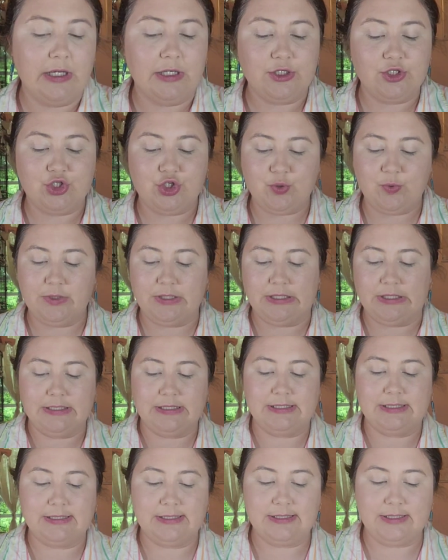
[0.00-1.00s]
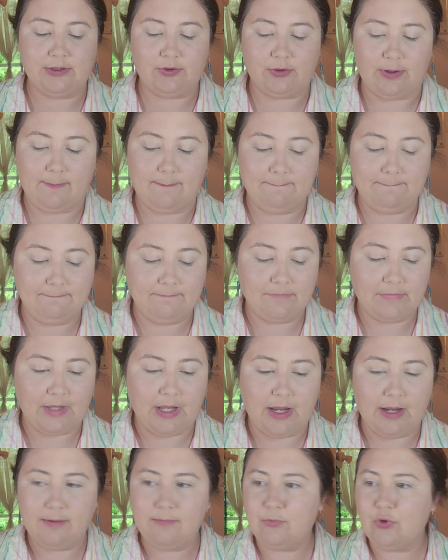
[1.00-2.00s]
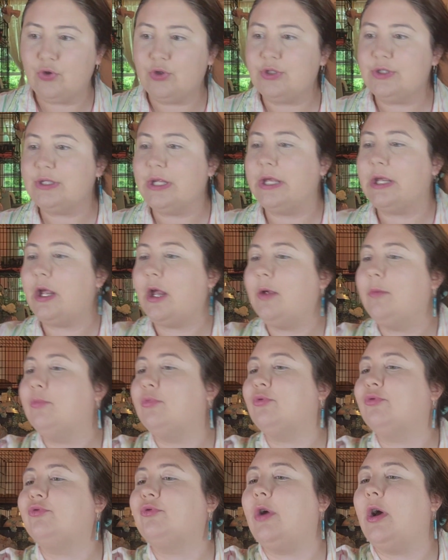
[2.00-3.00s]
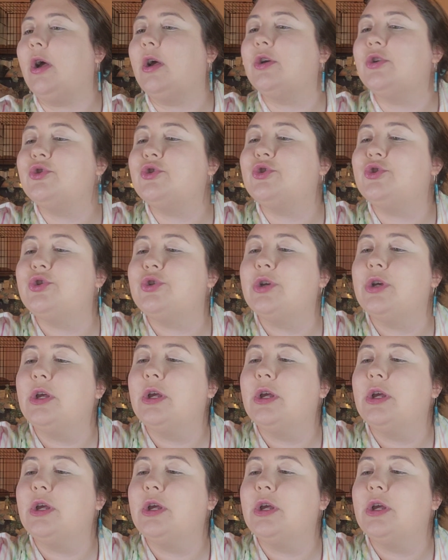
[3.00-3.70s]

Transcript: dewy serum. I'm going to take a brush